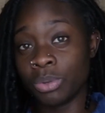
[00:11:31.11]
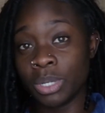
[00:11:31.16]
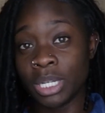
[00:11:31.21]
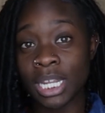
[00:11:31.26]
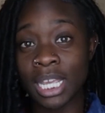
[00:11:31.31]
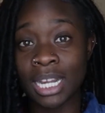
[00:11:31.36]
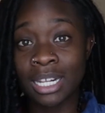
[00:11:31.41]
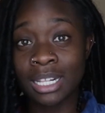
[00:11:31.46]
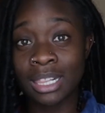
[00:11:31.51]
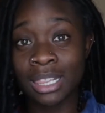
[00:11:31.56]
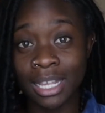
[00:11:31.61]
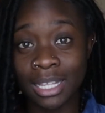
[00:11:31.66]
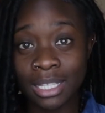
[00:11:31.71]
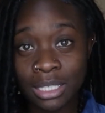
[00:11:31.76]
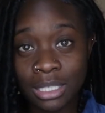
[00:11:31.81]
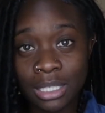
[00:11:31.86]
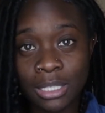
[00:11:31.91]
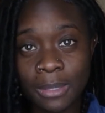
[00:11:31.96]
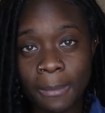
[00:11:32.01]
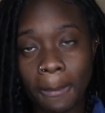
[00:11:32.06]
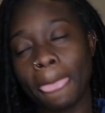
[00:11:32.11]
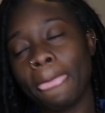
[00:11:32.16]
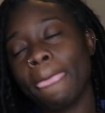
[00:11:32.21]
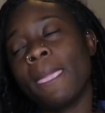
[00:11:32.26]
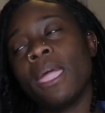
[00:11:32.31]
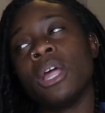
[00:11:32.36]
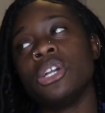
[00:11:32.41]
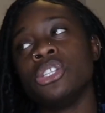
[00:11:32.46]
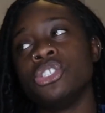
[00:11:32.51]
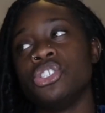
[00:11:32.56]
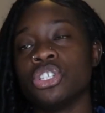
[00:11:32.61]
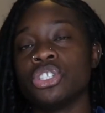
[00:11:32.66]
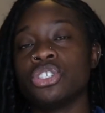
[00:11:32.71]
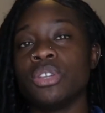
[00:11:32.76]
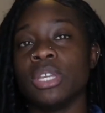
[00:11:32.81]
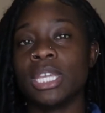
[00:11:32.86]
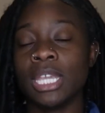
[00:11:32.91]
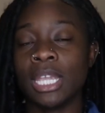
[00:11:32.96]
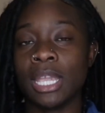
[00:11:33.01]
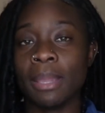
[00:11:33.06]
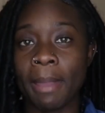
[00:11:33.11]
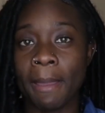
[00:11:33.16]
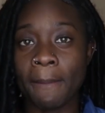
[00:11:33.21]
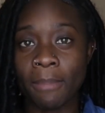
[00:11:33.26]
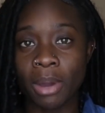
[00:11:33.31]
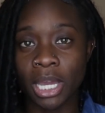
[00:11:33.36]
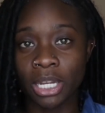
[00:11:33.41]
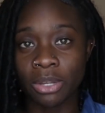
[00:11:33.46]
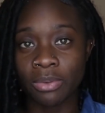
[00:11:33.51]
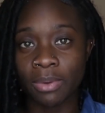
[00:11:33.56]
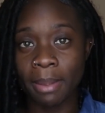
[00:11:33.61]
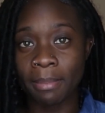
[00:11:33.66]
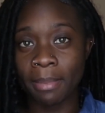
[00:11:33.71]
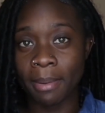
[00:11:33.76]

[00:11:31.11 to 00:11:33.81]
day cleanse, just so I can get my body right,